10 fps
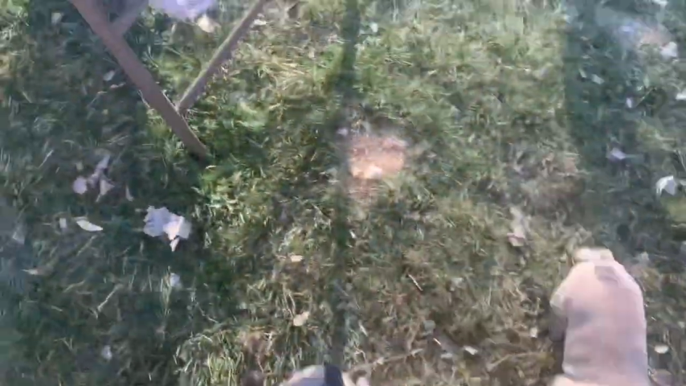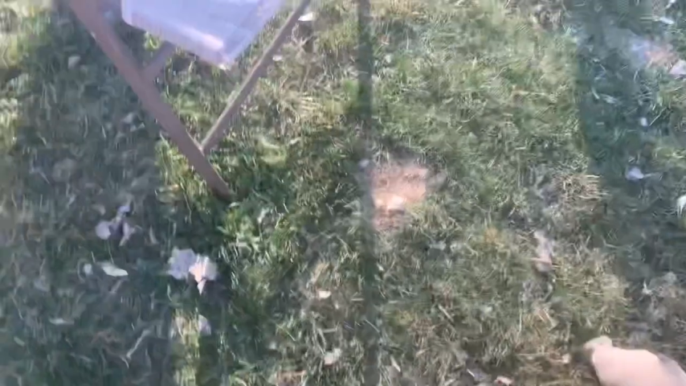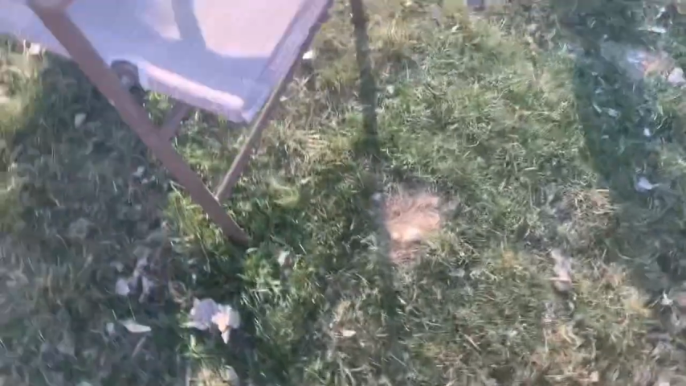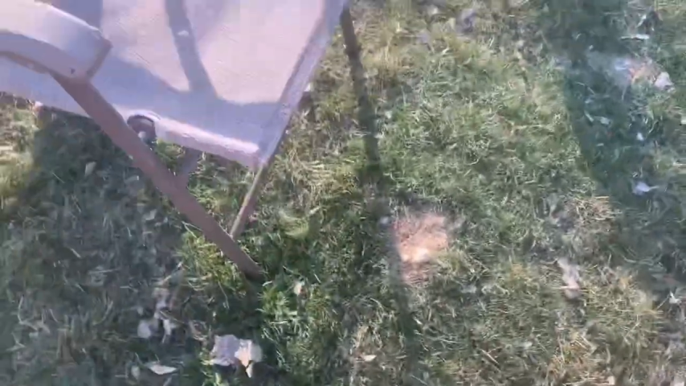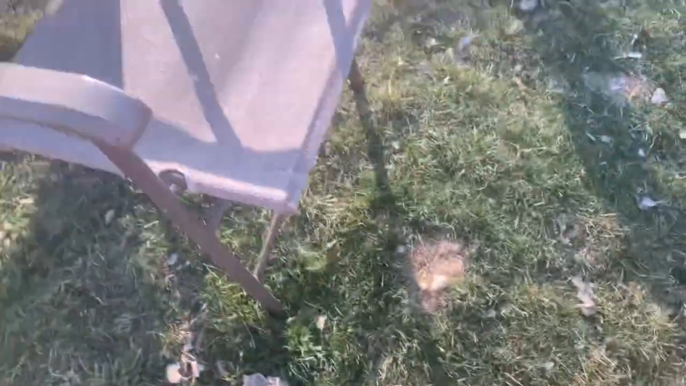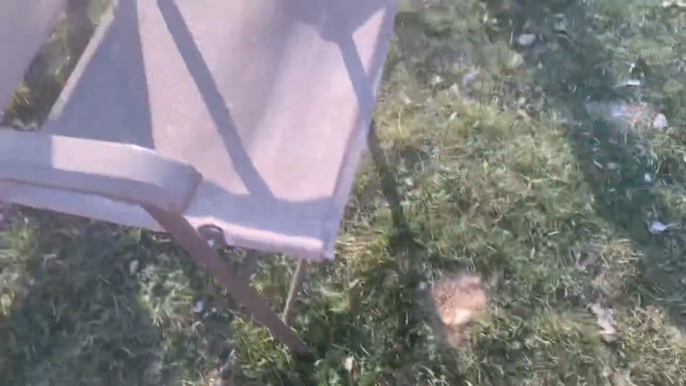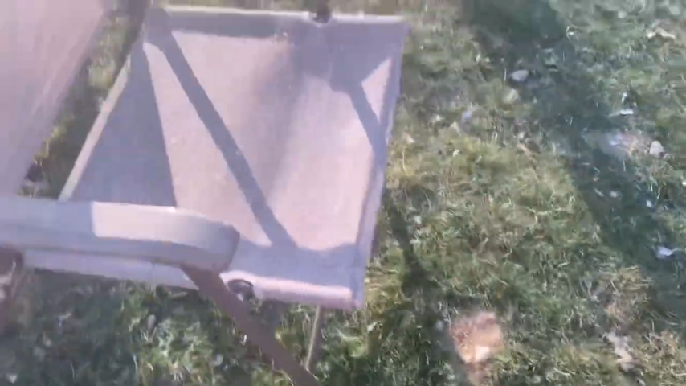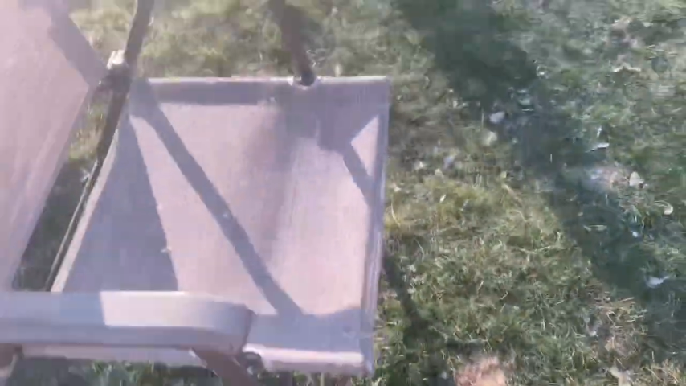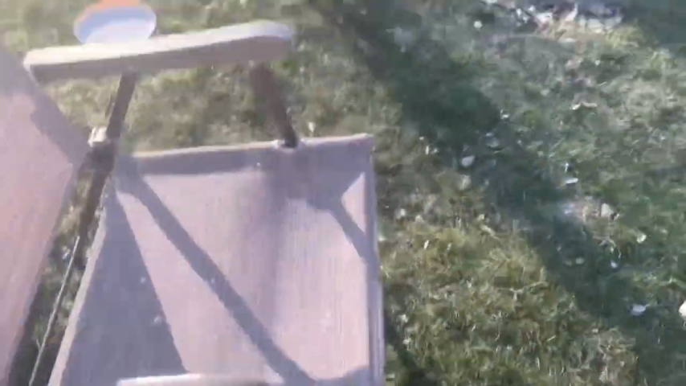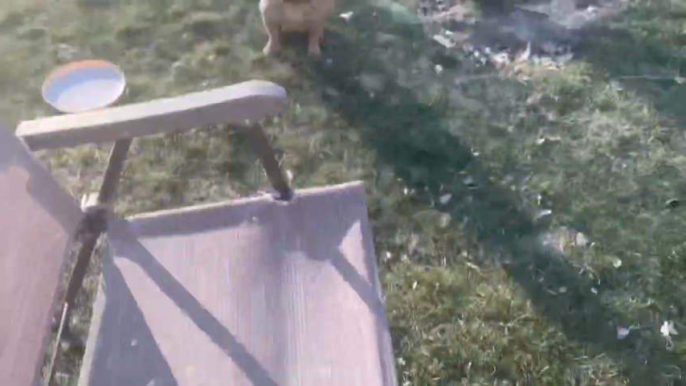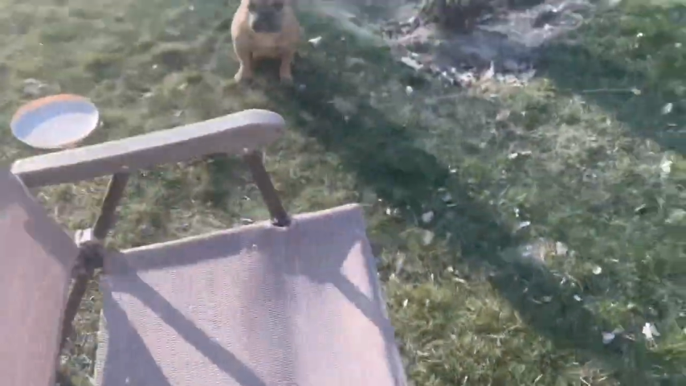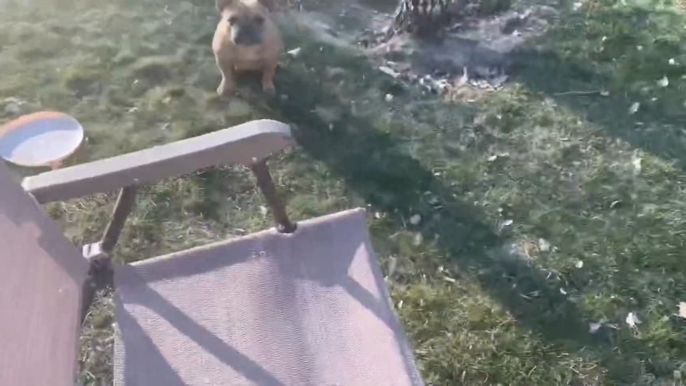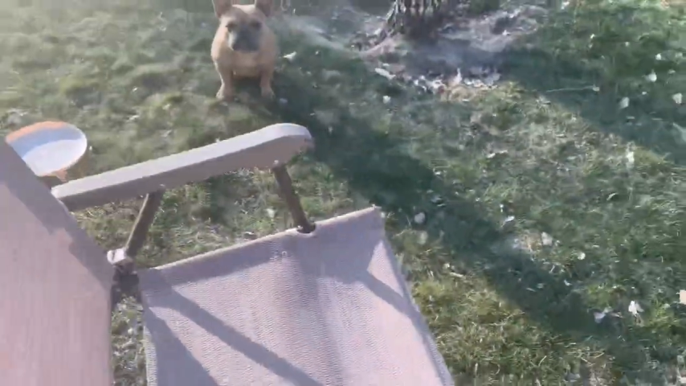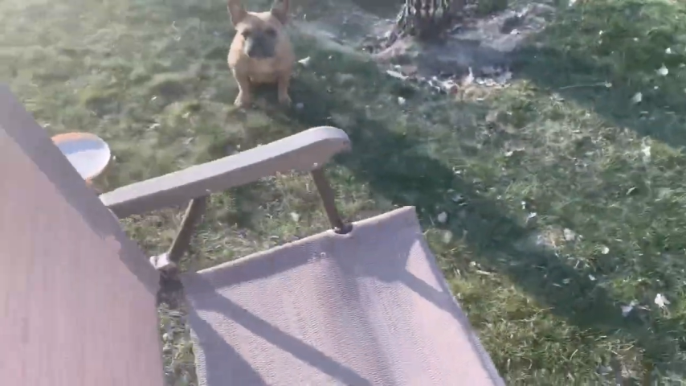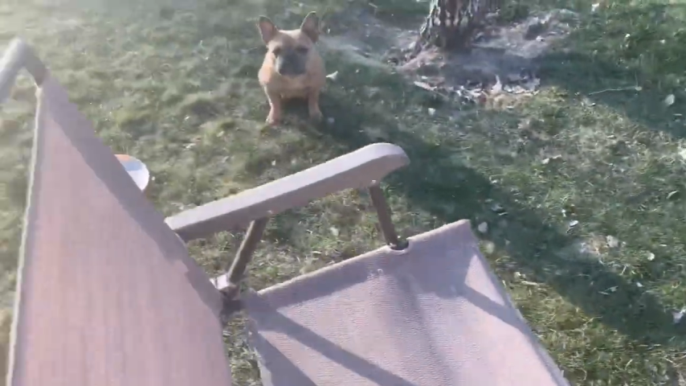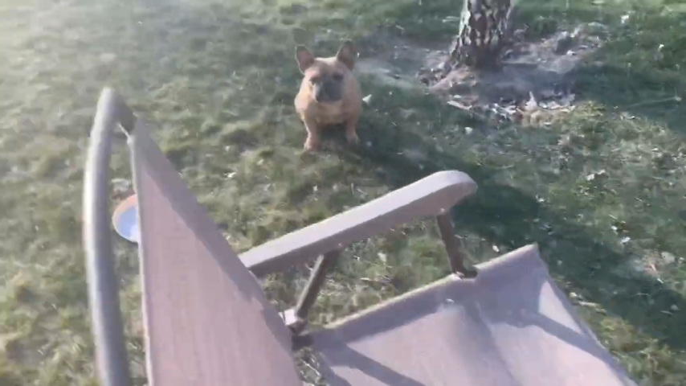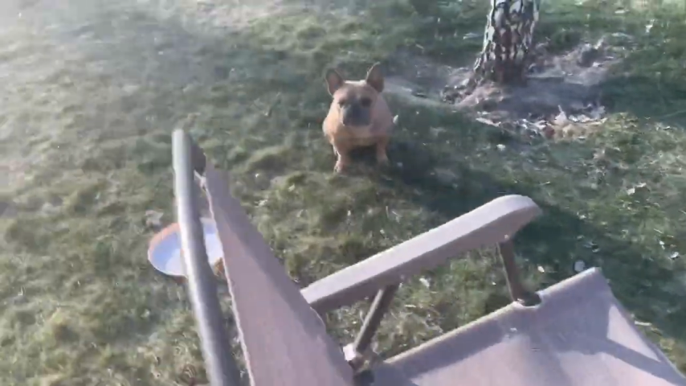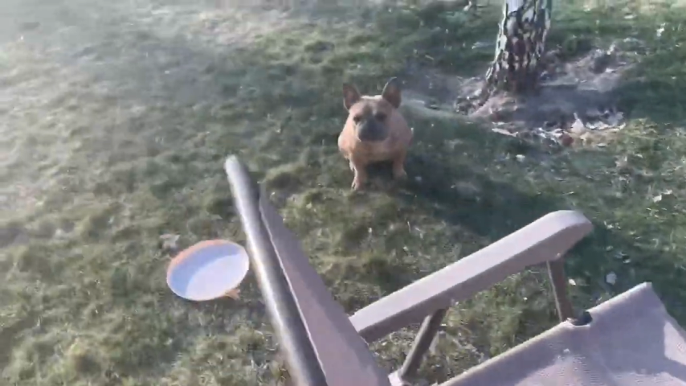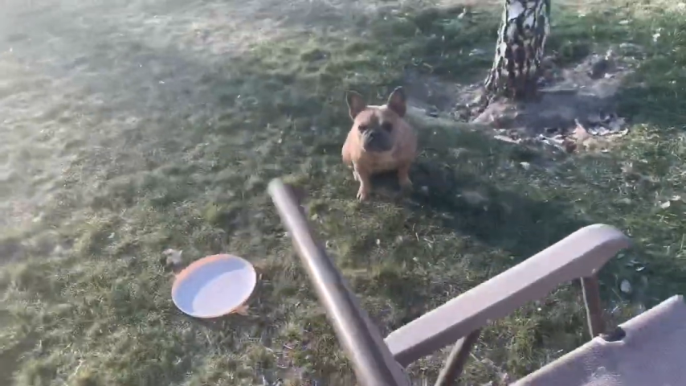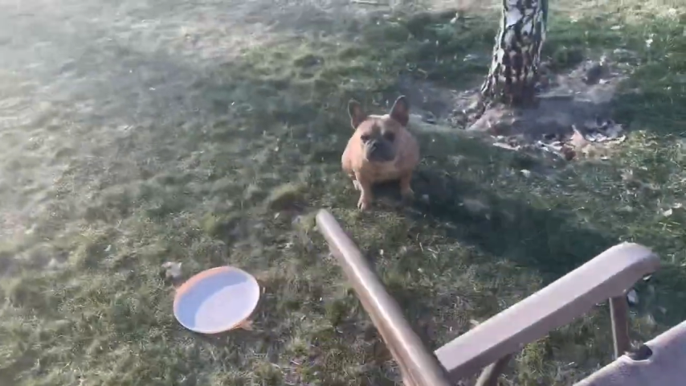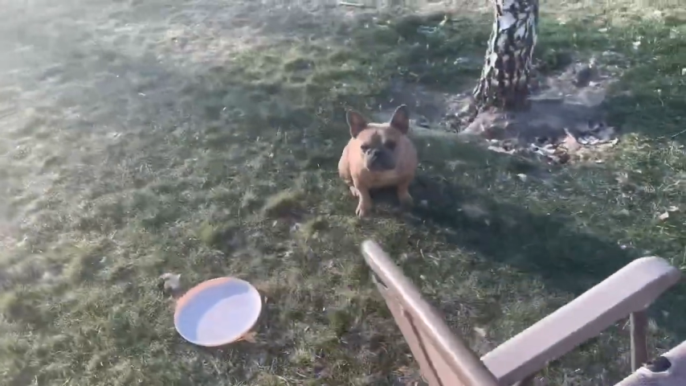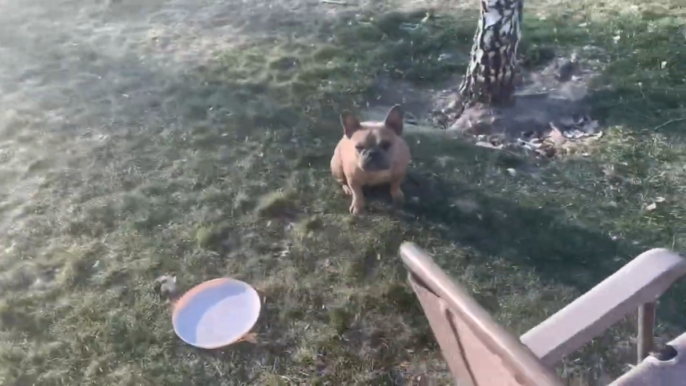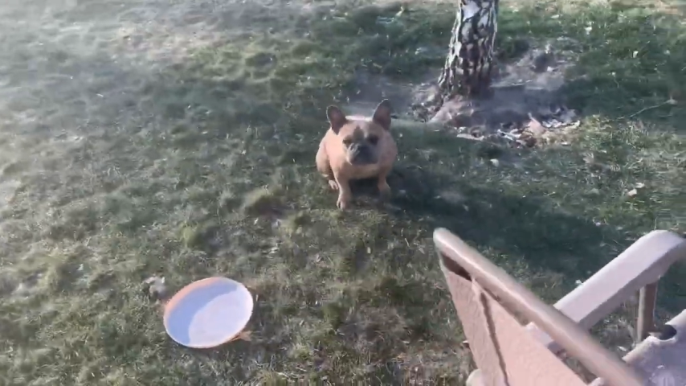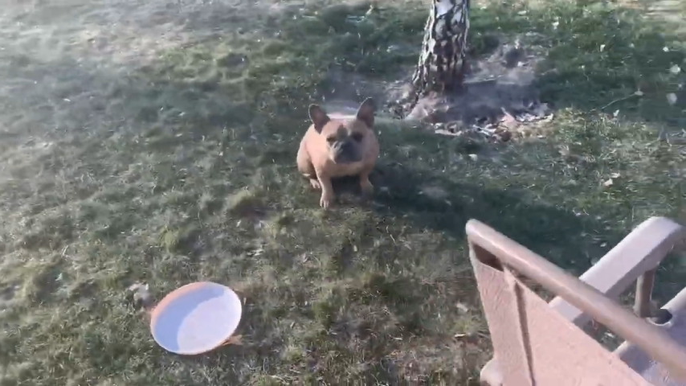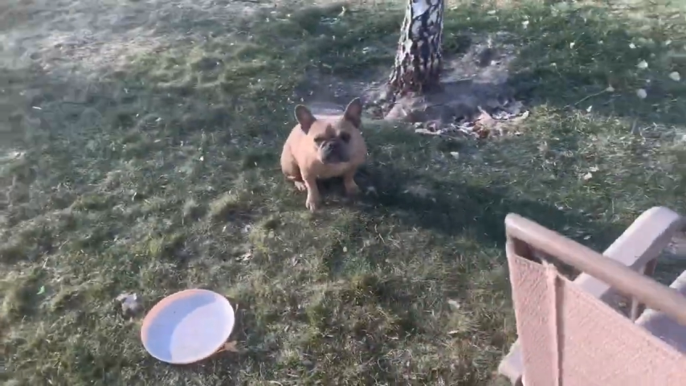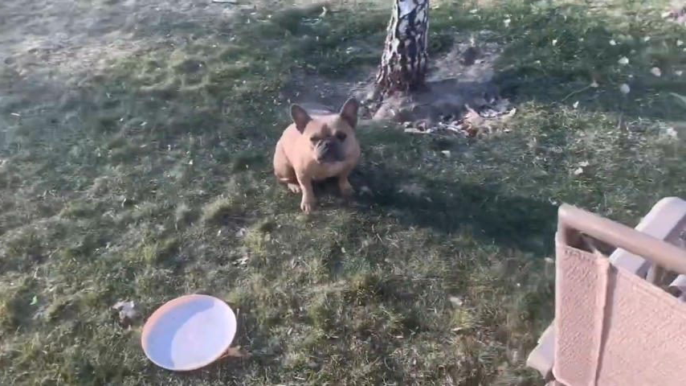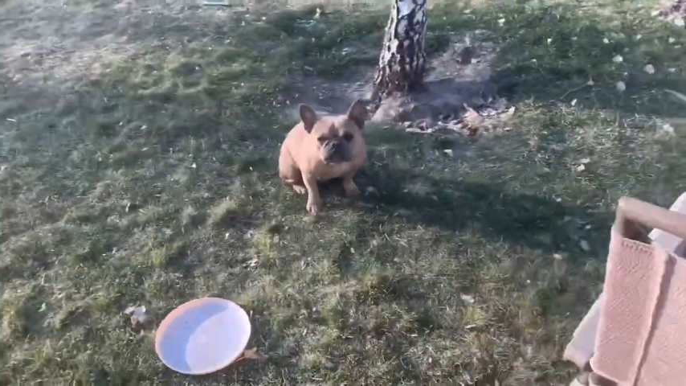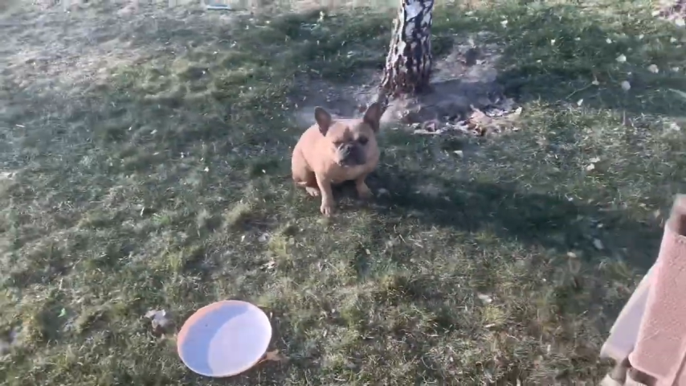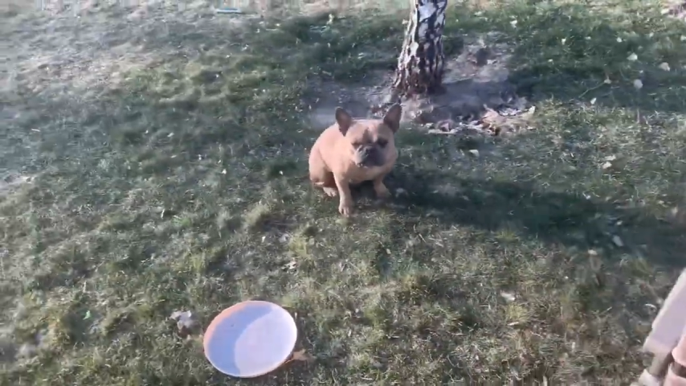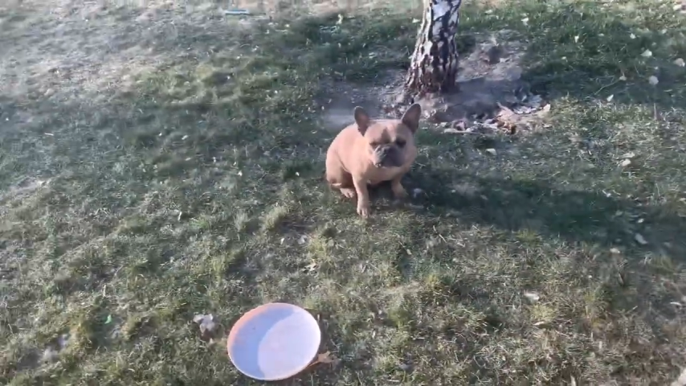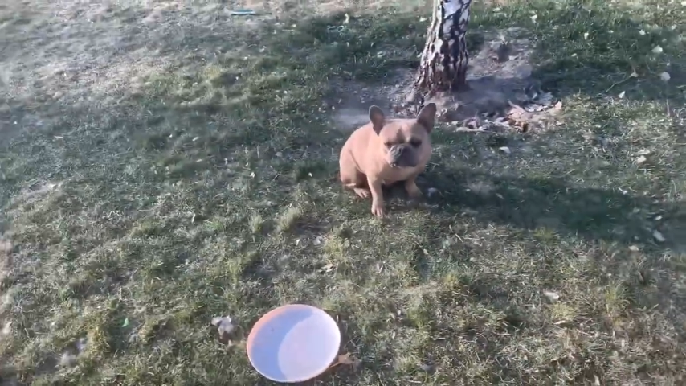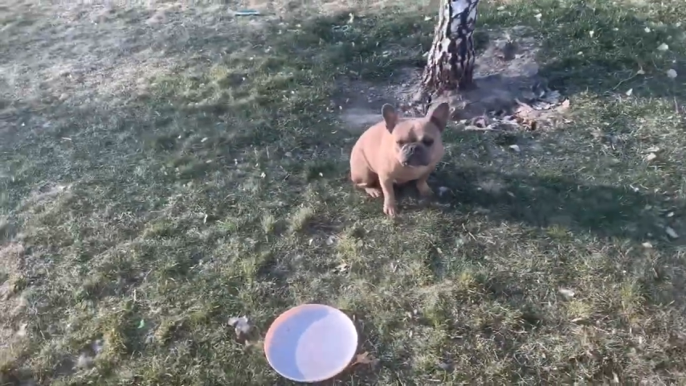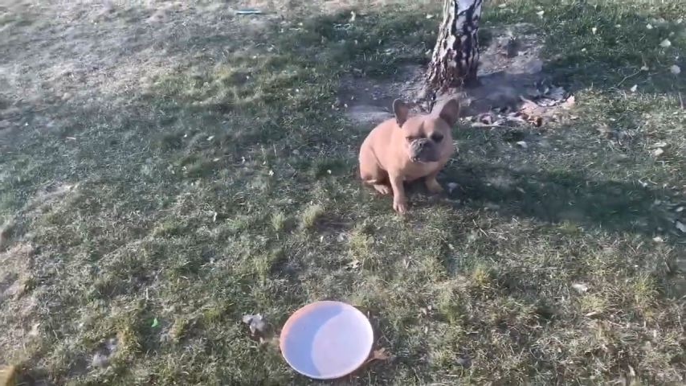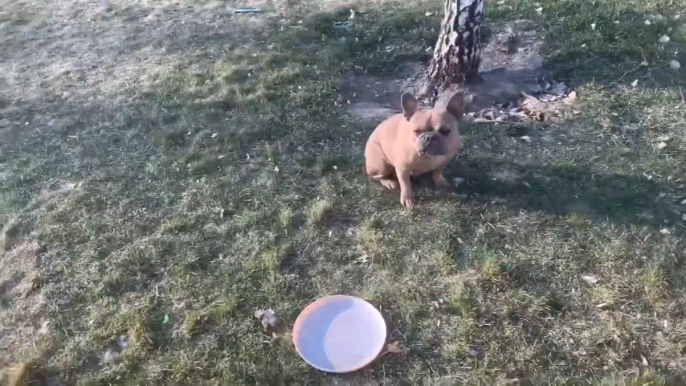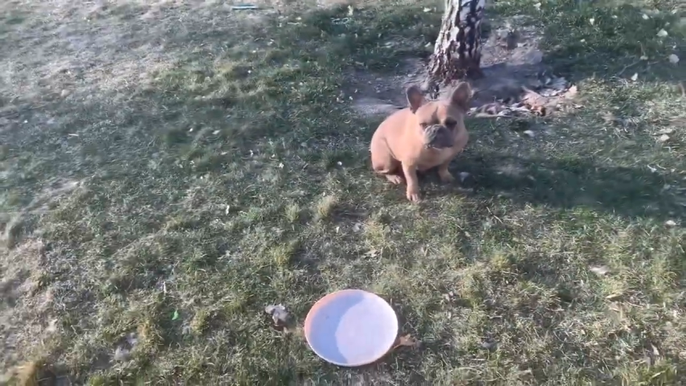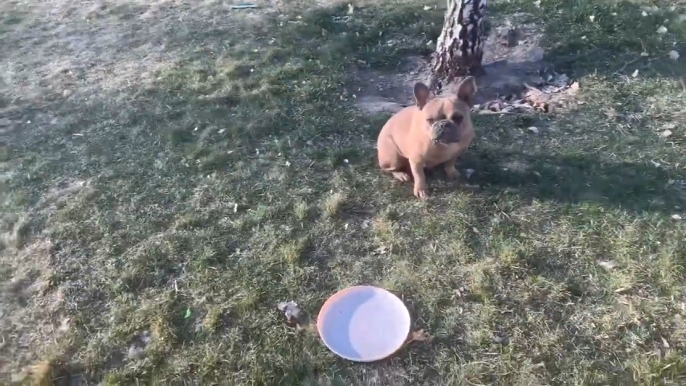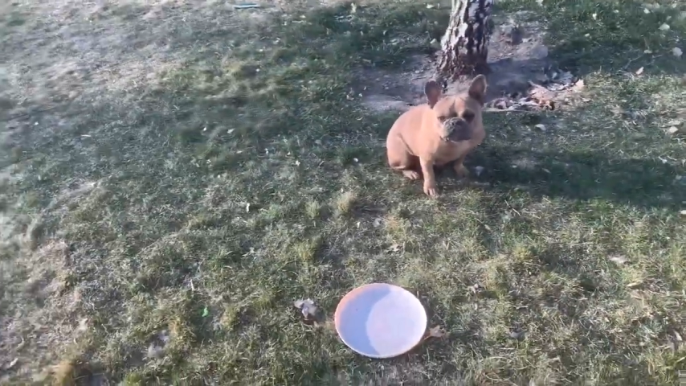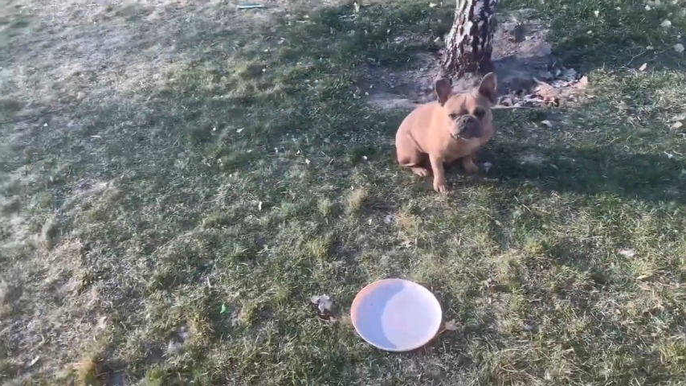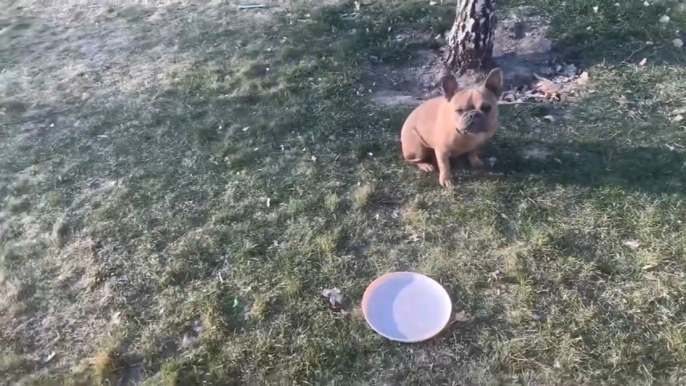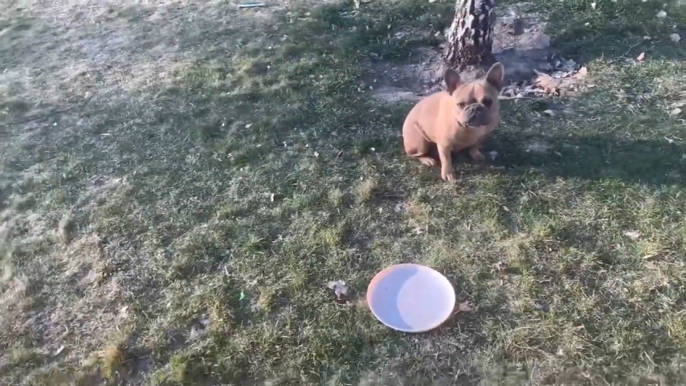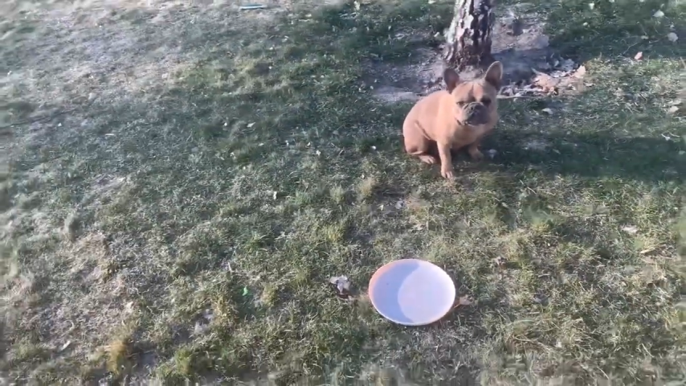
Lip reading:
Nobody's mouth can be seen.